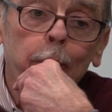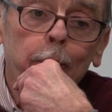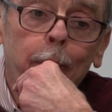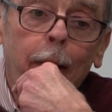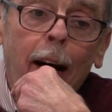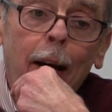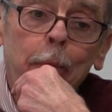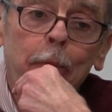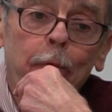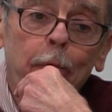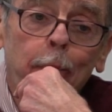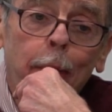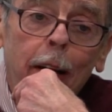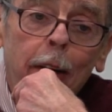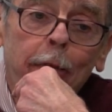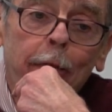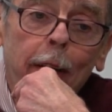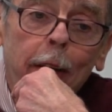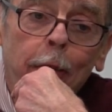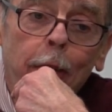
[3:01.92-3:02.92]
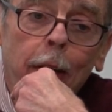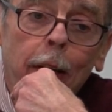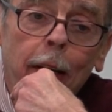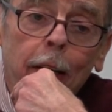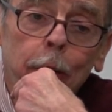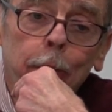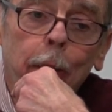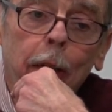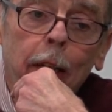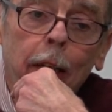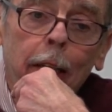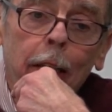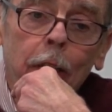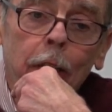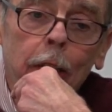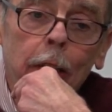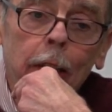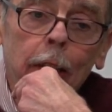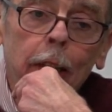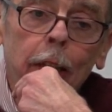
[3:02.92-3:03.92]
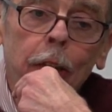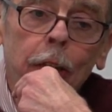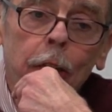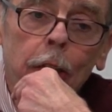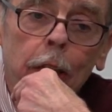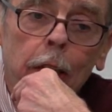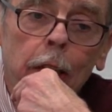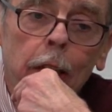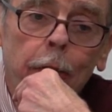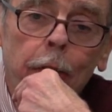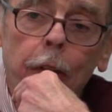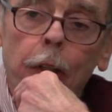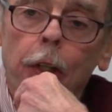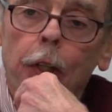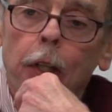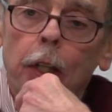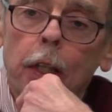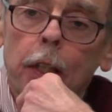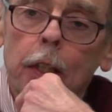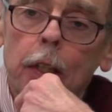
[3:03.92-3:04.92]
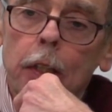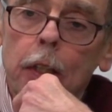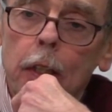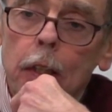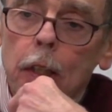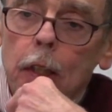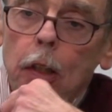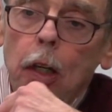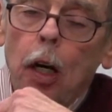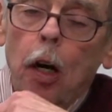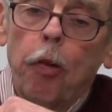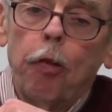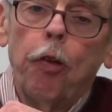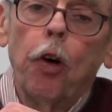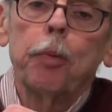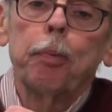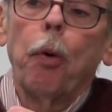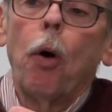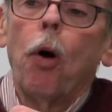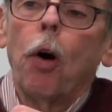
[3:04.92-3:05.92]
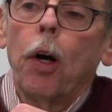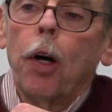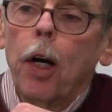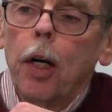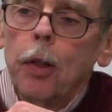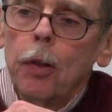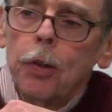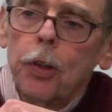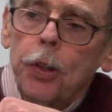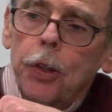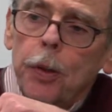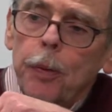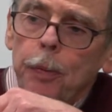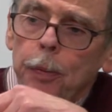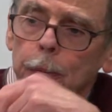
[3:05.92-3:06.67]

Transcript: my, my favorite explanation is uh, if you're a, a, football coach